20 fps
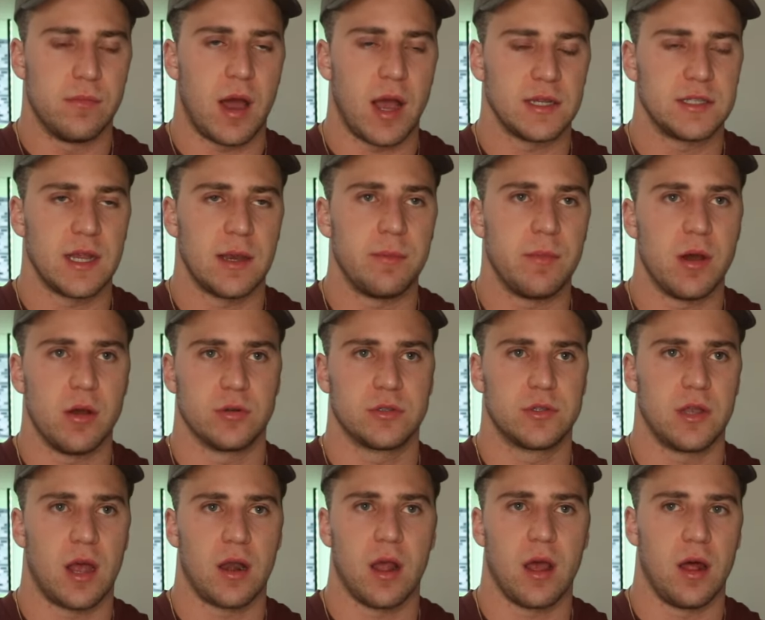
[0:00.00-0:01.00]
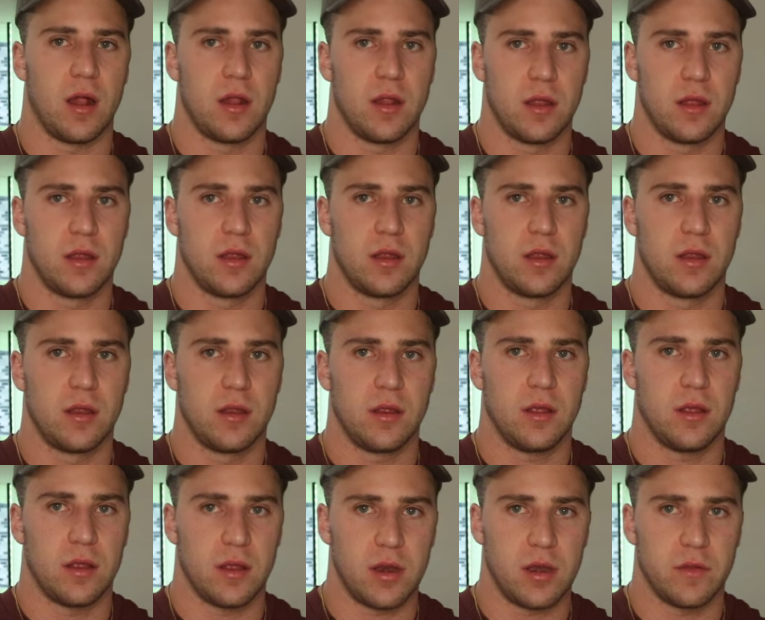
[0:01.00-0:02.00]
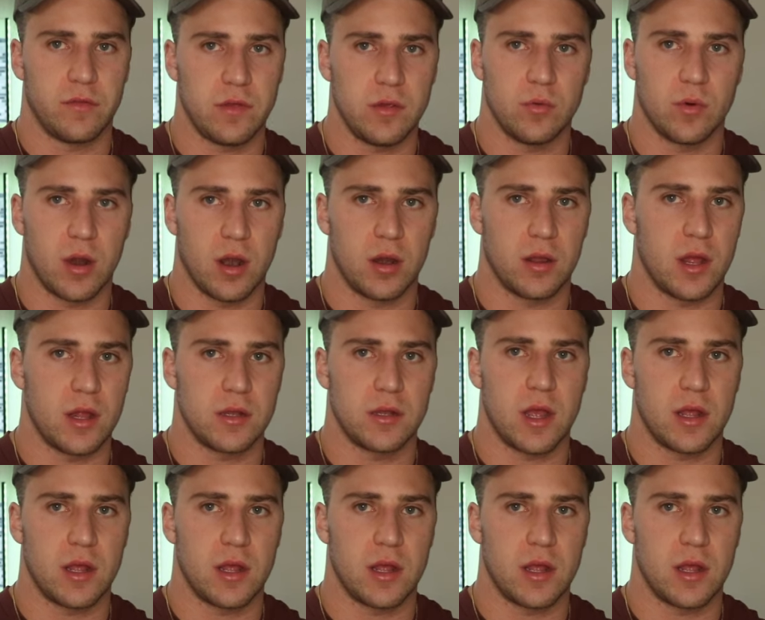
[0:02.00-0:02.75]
I said most, not all. And if you are,